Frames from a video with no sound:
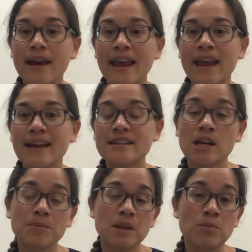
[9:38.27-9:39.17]
and to
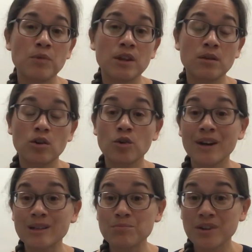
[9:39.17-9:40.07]
help them with
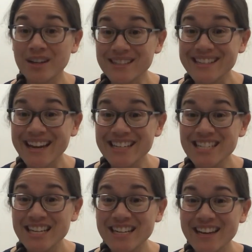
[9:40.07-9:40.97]
correct
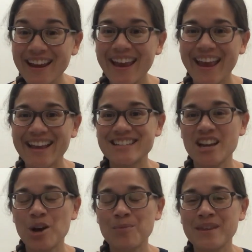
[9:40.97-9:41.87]
pronunciation and to
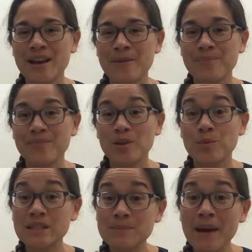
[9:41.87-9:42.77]
help them
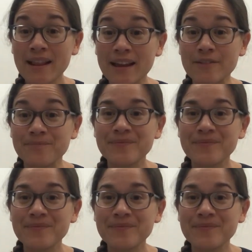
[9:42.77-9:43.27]
with spelling.